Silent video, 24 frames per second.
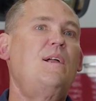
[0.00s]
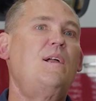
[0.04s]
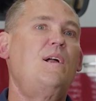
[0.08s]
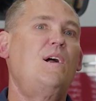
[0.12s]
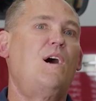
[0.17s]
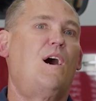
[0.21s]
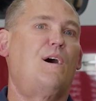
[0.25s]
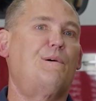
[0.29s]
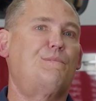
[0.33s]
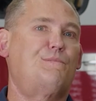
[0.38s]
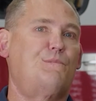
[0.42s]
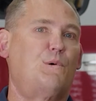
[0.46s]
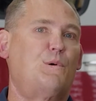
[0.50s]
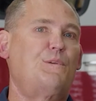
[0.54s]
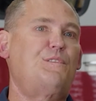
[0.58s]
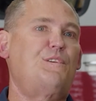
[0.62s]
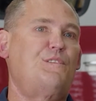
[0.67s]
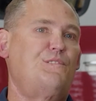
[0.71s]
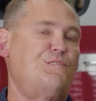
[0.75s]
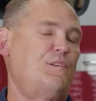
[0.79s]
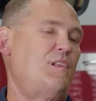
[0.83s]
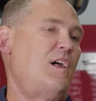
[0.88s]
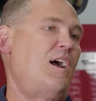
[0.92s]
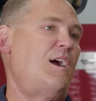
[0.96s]
on 4th
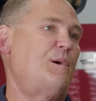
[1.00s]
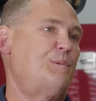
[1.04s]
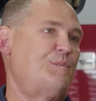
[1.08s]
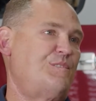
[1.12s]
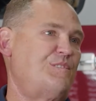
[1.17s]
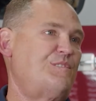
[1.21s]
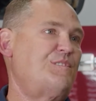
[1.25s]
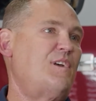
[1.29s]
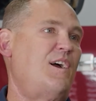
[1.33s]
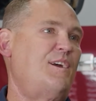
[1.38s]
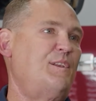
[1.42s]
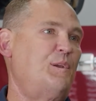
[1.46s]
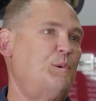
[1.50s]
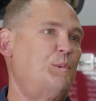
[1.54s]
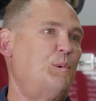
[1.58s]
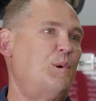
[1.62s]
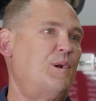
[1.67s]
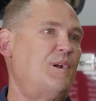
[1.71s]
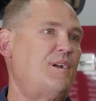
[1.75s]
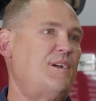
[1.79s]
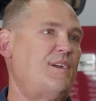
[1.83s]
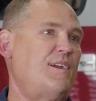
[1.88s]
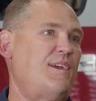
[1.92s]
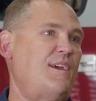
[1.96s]
of July. I was assigned to
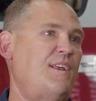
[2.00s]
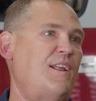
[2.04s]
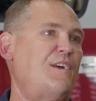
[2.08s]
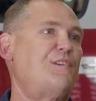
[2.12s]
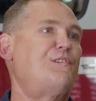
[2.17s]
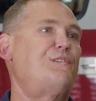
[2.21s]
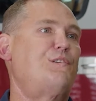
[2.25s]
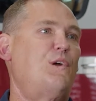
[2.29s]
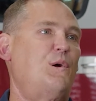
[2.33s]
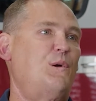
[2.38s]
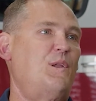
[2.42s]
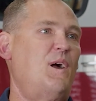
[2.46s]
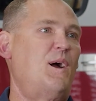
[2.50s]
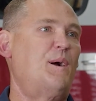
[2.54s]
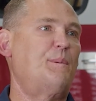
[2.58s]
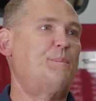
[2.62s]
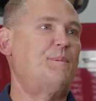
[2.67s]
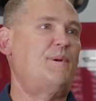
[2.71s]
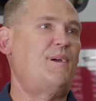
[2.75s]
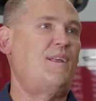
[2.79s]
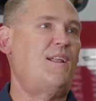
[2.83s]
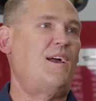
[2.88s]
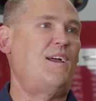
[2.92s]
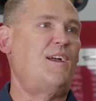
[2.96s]
work, and I showed
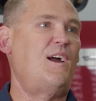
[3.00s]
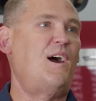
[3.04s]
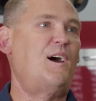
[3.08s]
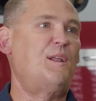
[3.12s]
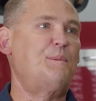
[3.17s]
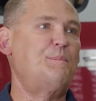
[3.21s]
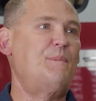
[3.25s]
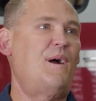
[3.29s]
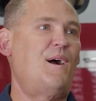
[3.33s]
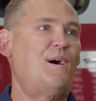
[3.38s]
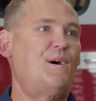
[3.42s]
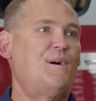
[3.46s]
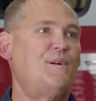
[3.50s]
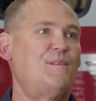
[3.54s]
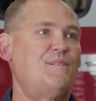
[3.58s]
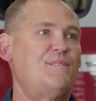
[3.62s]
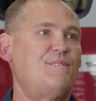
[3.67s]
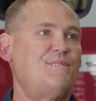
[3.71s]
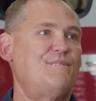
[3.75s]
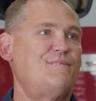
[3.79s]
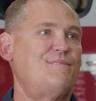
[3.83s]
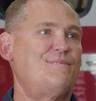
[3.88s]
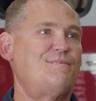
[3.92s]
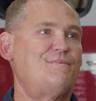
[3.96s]
up, and I got about
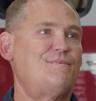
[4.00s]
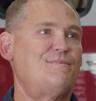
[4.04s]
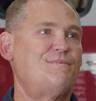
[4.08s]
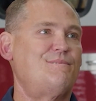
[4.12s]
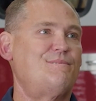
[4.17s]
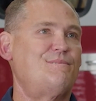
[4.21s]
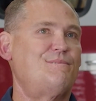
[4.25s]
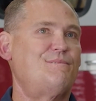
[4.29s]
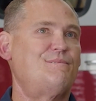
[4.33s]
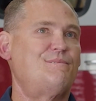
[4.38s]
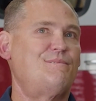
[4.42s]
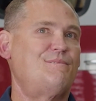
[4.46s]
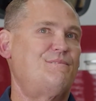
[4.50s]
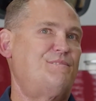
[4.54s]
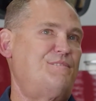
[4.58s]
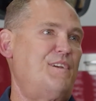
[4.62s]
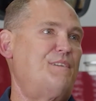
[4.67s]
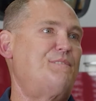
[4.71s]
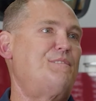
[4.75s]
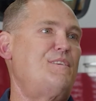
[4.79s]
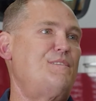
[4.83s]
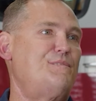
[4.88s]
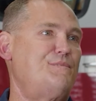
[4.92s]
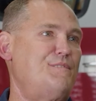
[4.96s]

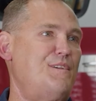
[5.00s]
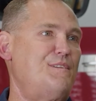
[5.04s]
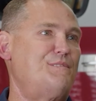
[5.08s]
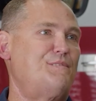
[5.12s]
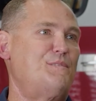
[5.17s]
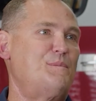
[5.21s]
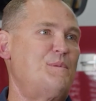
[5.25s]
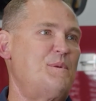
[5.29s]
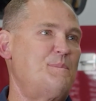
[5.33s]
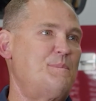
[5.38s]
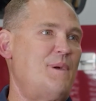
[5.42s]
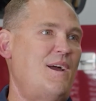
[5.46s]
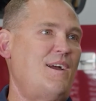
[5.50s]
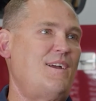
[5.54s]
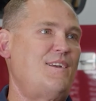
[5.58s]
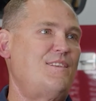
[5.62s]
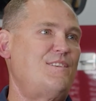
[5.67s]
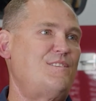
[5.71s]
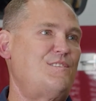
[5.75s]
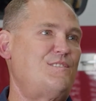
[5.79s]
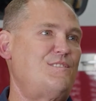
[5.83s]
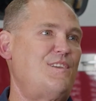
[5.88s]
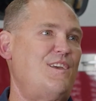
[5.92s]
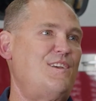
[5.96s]
50 feet from the back of
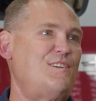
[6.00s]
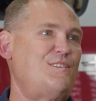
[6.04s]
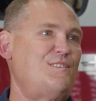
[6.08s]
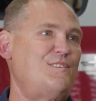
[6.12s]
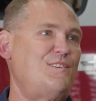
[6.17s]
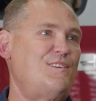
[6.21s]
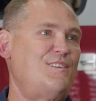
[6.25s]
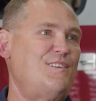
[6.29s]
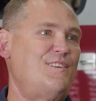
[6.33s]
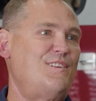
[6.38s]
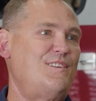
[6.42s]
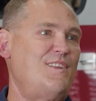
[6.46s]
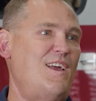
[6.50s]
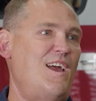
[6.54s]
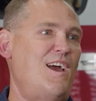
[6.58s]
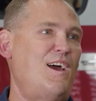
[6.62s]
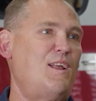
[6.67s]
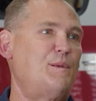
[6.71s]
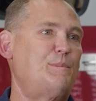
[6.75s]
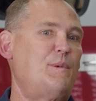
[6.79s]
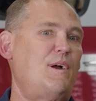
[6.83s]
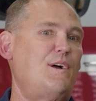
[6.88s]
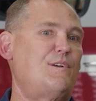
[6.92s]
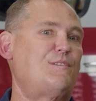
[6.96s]
the station, and
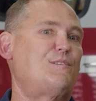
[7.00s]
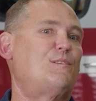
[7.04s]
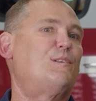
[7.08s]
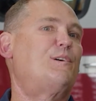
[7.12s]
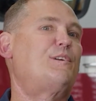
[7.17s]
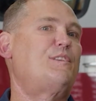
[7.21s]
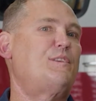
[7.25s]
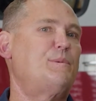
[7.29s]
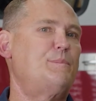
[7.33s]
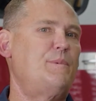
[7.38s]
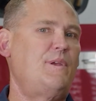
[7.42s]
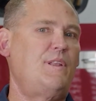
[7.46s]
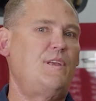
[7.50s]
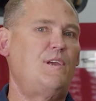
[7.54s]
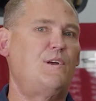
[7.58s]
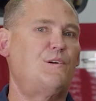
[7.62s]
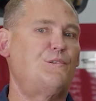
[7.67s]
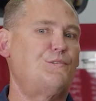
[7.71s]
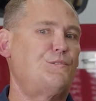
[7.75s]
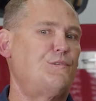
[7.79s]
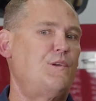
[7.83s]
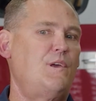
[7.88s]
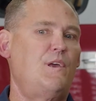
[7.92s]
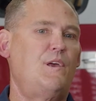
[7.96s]
Adam House looked at me, and he
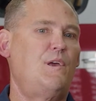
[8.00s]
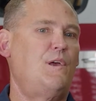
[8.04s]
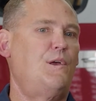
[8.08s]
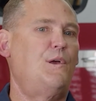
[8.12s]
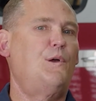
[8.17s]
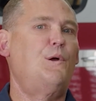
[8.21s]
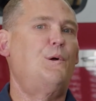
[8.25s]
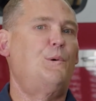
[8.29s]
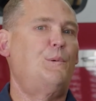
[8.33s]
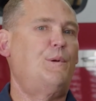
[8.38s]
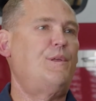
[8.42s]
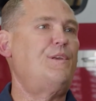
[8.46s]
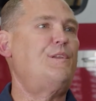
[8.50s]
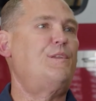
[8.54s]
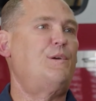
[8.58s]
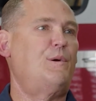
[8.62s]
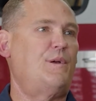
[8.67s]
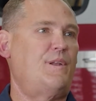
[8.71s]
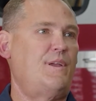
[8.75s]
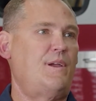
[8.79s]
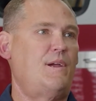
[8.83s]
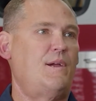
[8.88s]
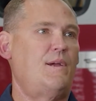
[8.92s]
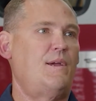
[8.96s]
goes, "What are you
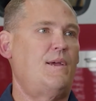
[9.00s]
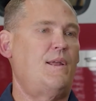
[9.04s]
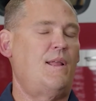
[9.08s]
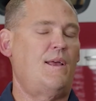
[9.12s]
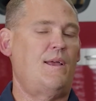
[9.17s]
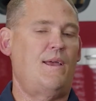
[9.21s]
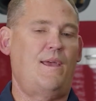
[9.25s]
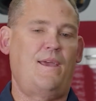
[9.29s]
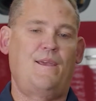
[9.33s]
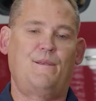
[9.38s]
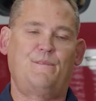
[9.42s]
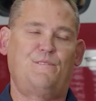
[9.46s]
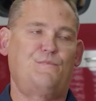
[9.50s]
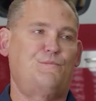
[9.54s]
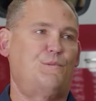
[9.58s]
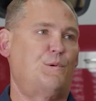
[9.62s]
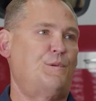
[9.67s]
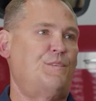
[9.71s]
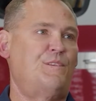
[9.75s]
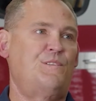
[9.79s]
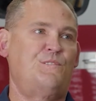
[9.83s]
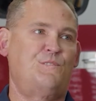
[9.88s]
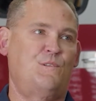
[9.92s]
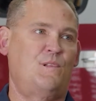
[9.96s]
doing here?" And I go, "Hey, it's
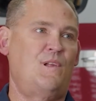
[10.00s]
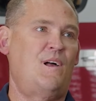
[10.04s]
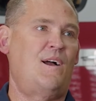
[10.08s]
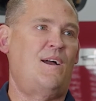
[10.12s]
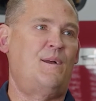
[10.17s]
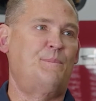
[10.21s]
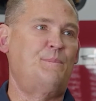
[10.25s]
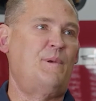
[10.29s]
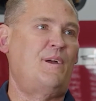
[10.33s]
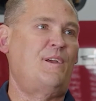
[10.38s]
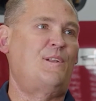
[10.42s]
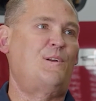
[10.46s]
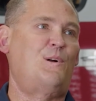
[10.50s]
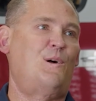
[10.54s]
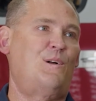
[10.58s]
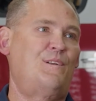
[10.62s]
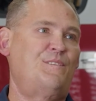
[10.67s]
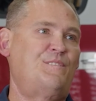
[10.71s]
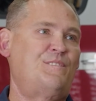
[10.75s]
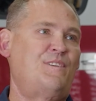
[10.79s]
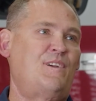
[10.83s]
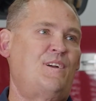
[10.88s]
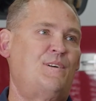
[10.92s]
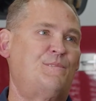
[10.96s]
4th of July. I'm not going to call in
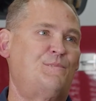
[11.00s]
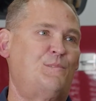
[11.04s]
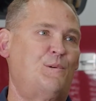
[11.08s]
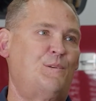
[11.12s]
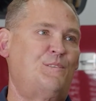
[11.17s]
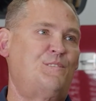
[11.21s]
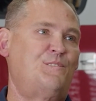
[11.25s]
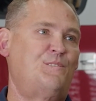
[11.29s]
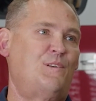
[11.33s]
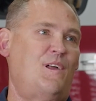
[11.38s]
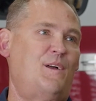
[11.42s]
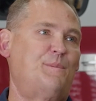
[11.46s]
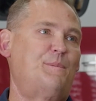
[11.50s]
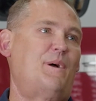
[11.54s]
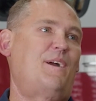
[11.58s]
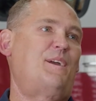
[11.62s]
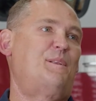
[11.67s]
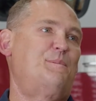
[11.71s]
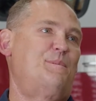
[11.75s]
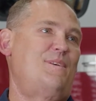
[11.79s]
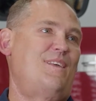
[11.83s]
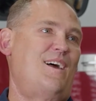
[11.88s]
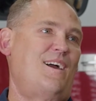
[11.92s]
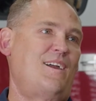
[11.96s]
sick on 4th of July. I'm not
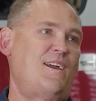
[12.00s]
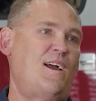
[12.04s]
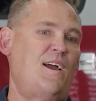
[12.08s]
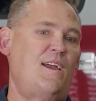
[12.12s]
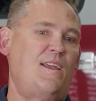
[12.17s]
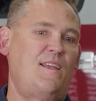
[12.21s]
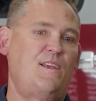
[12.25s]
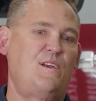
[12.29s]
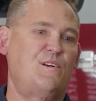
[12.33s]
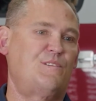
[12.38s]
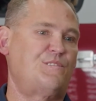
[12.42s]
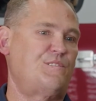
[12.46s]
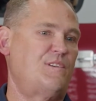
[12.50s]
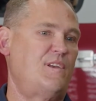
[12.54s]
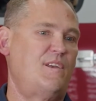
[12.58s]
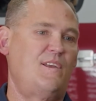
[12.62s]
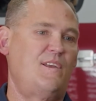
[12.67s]
going to be that guy." He goes,